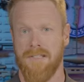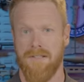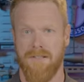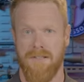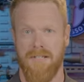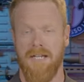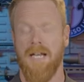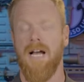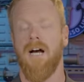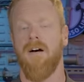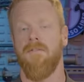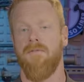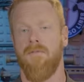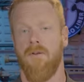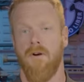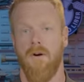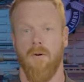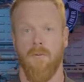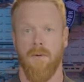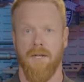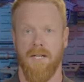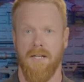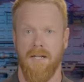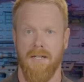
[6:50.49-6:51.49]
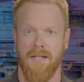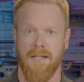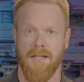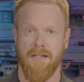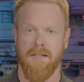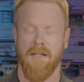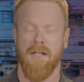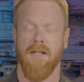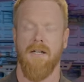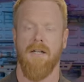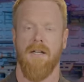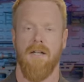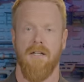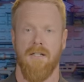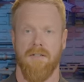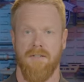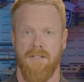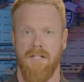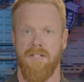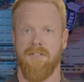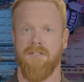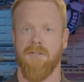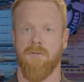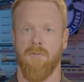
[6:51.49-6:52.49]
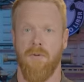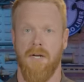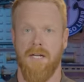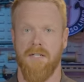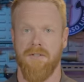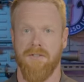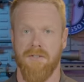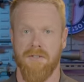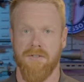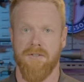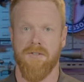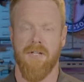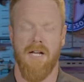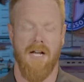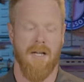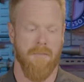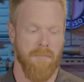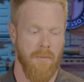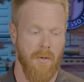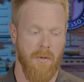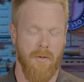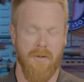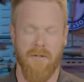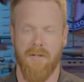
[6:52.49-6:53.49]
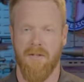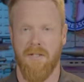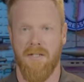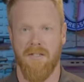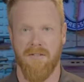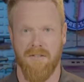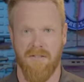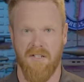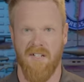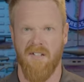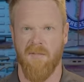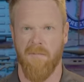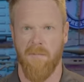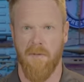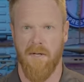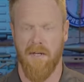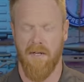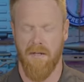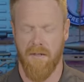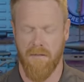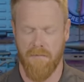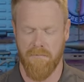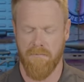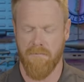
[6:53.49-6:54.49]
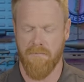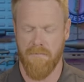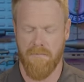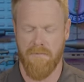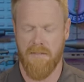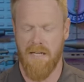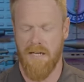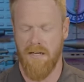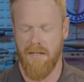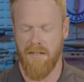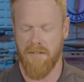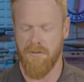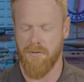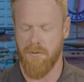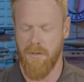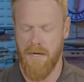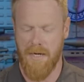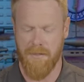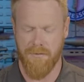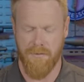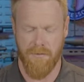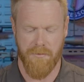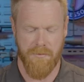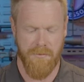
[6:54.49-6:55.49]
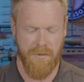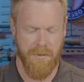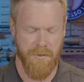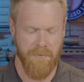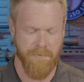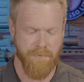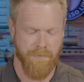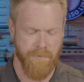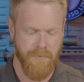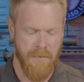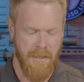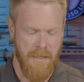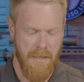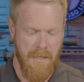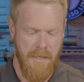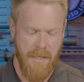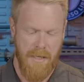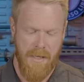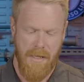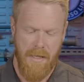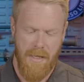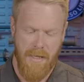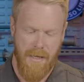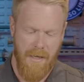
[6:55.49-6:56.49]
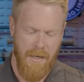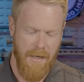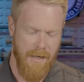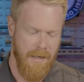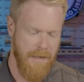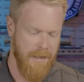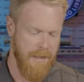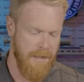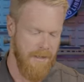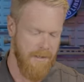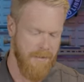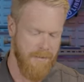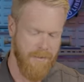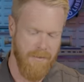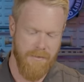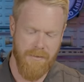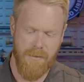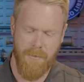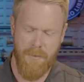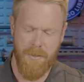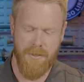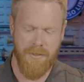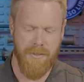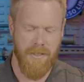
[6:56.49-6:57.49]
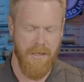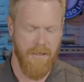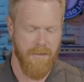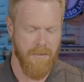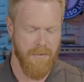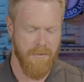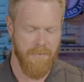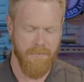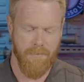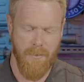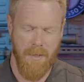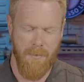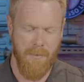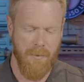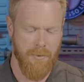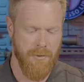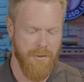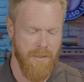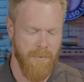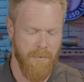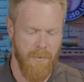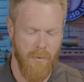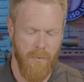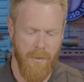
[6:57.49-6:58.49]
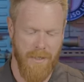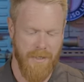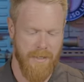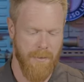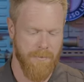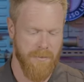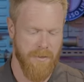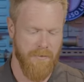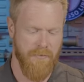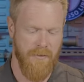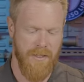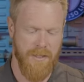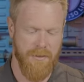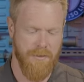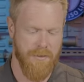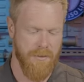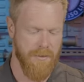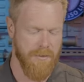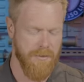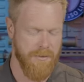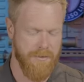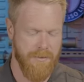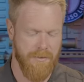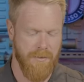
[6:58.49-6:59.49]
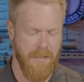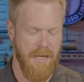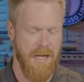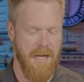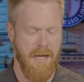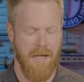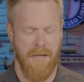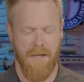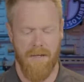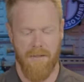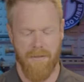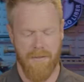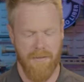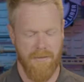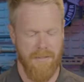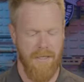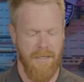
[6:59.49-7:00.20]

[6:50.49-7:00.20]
to see how far we can get decent ranges on both of these and comparing, kind of contrast those two. Uh, there's a bunch of other mumbo jumbo when it comes to features. Uh, the